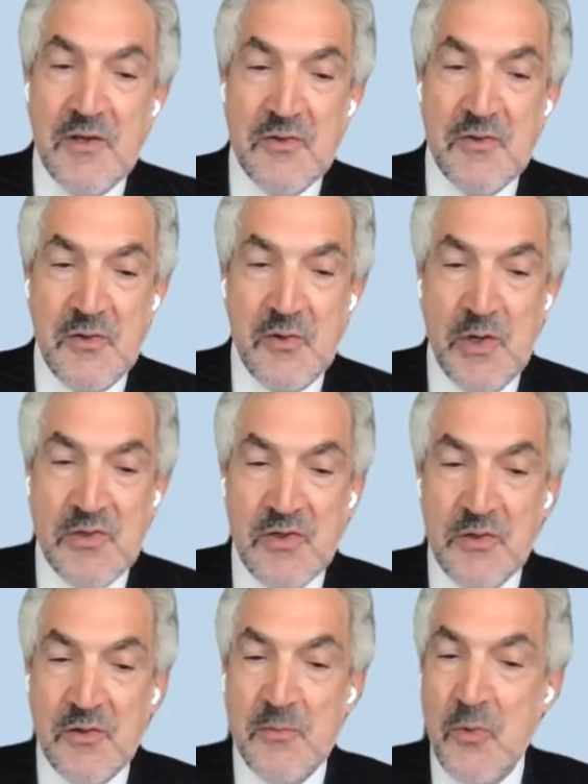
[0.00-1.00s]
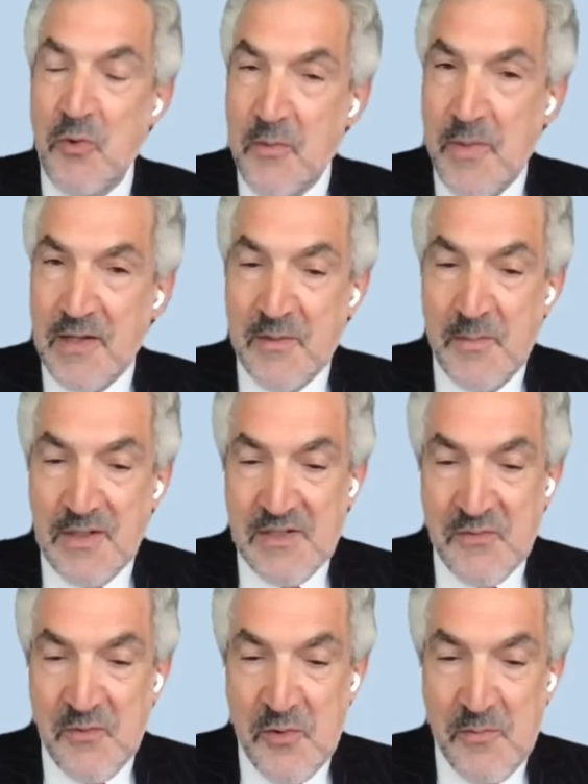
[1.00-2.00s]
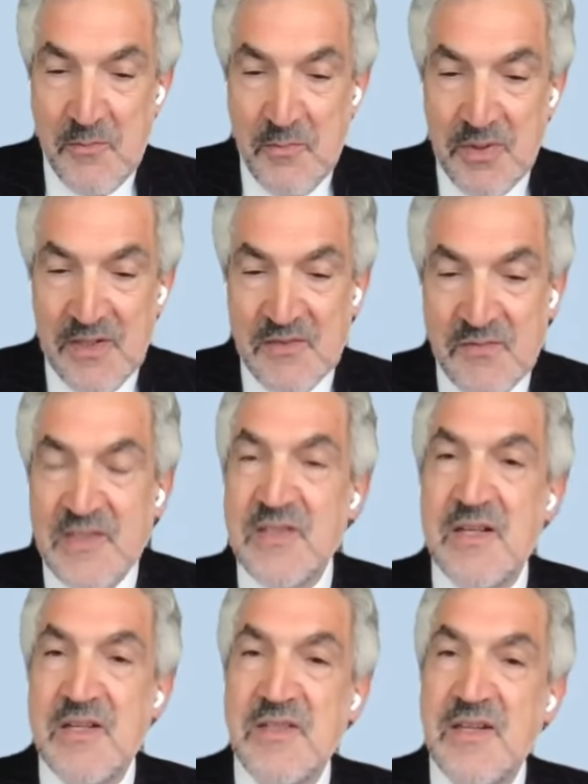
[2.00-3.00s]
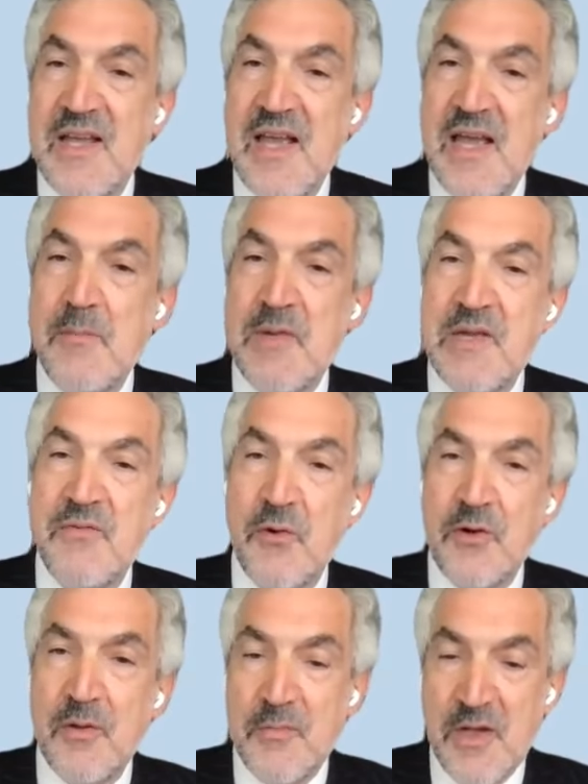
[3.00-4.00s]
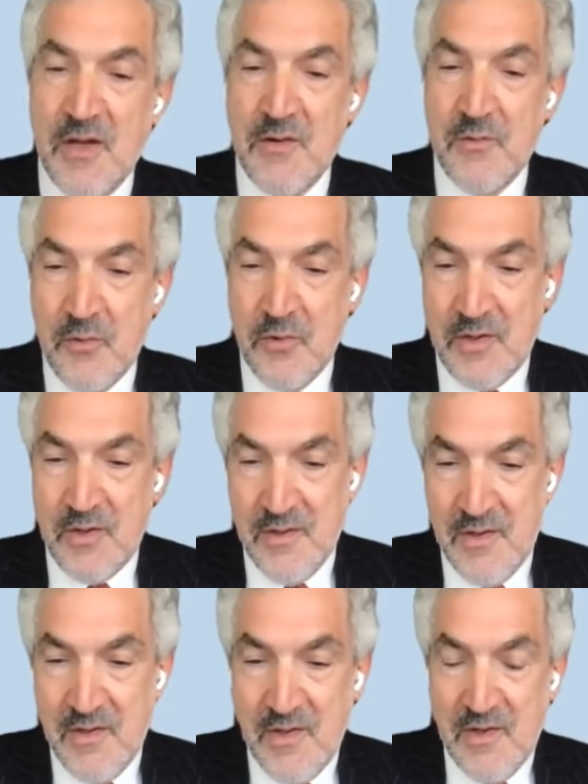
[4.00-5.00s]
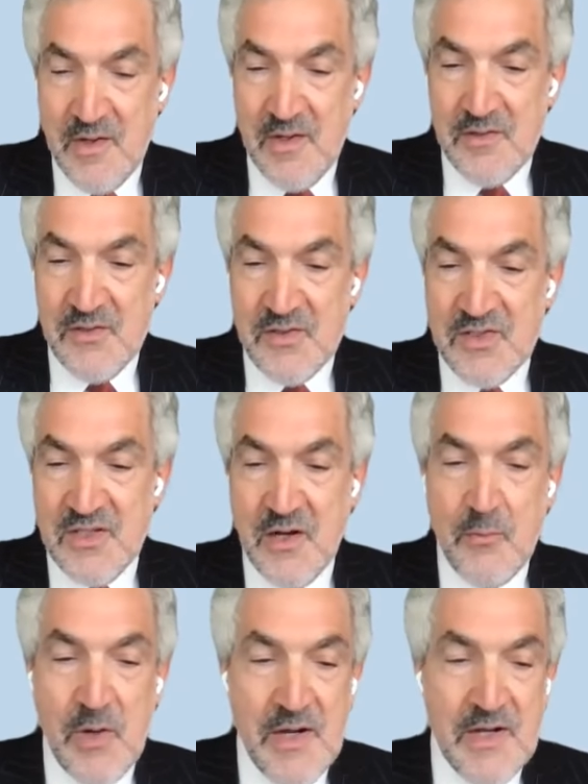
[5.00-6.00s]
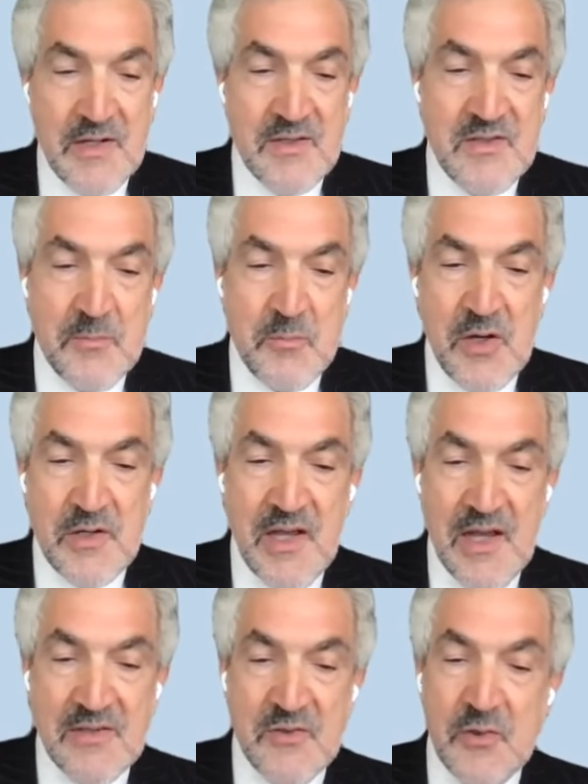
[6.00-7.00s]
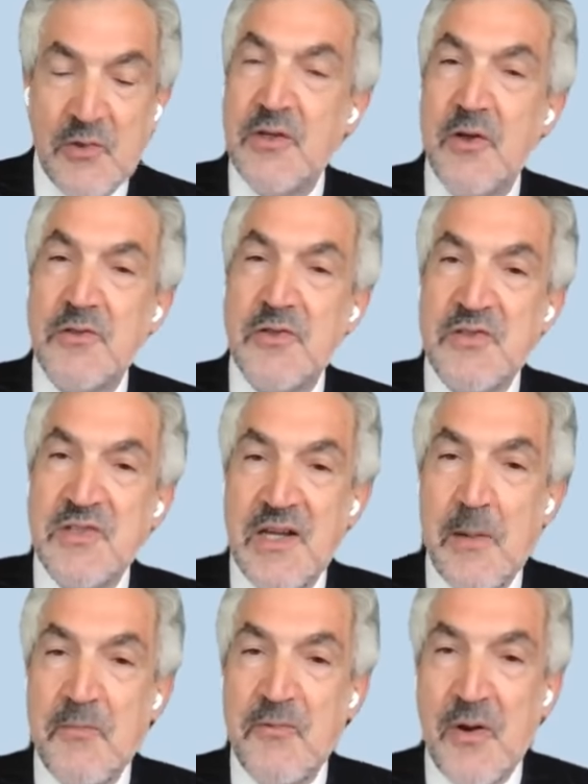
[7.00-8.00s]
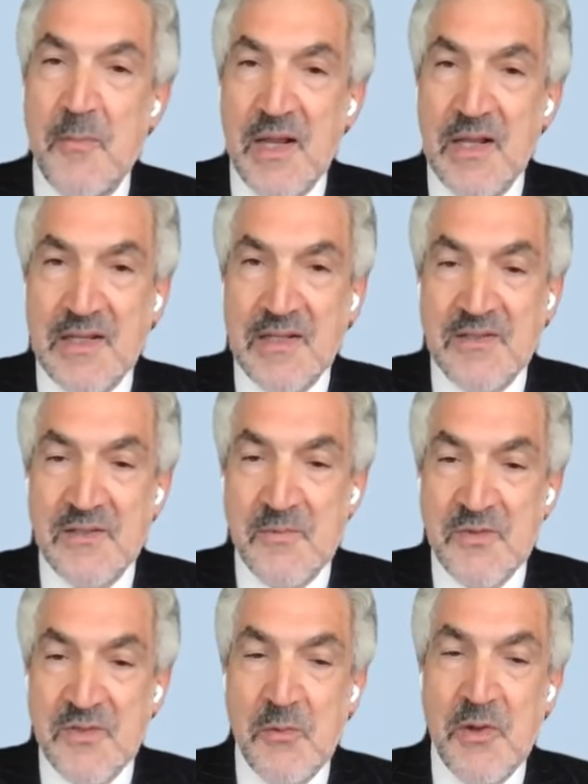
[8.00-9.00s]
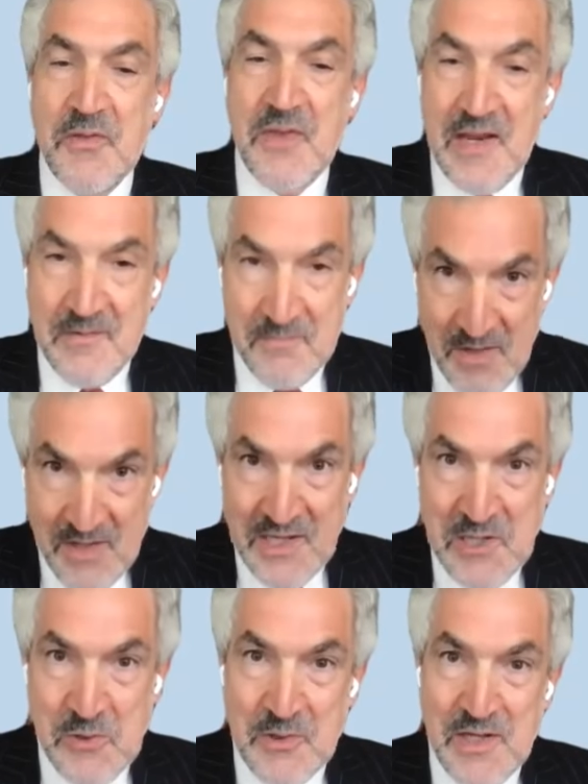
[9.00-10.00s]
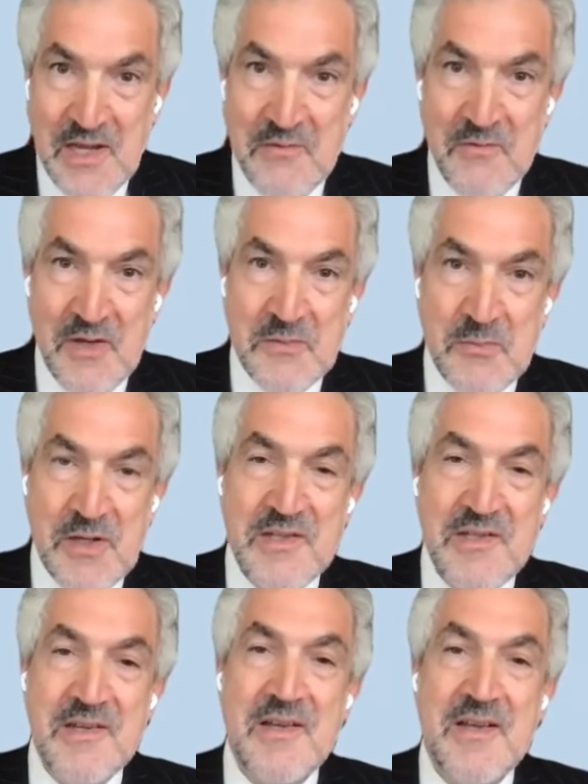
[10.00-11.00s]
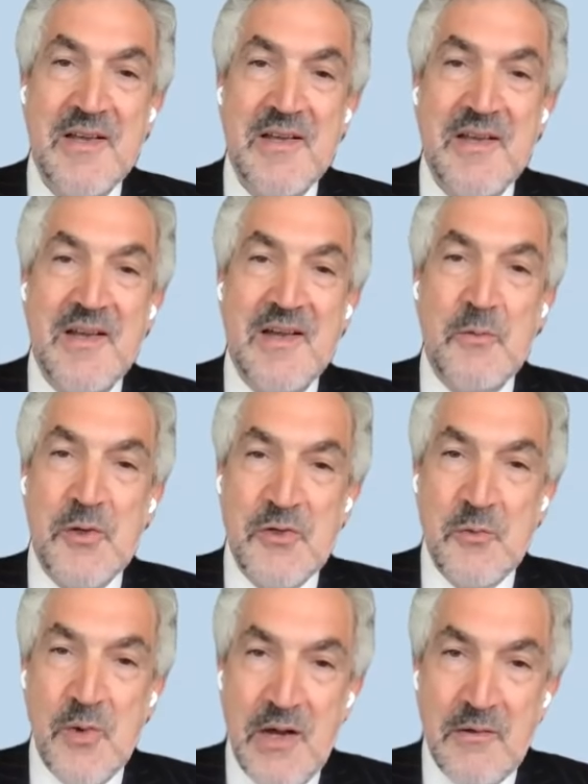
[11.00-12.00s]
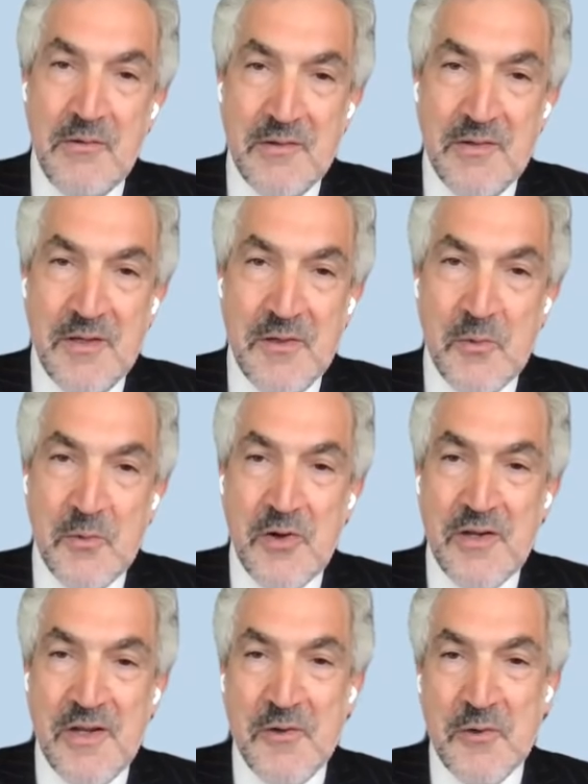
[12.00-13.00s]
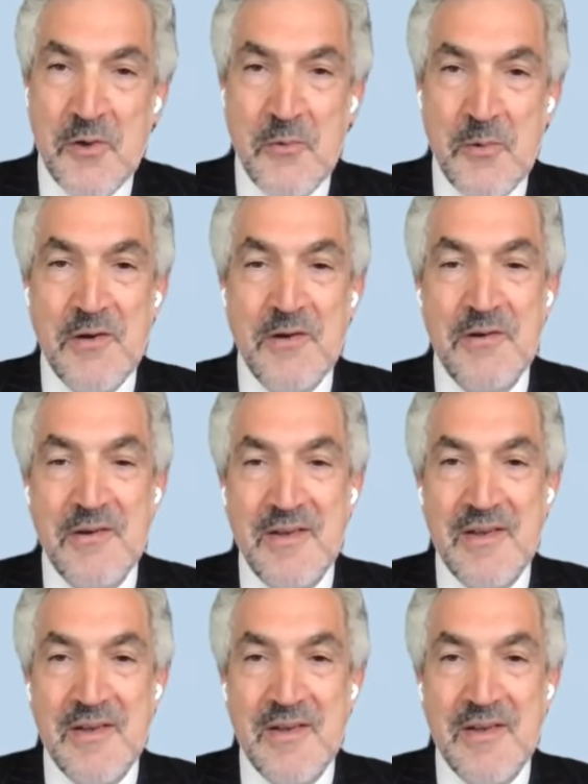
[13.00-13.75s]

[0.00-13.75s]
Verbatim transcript: Should you wish to learn more about the Middle East Forum, please visit us at meforum.org to see our writings and broadcasts. You can also sign up for our mailings. So with that, I thank you again, Vice President wish you well in your work and your career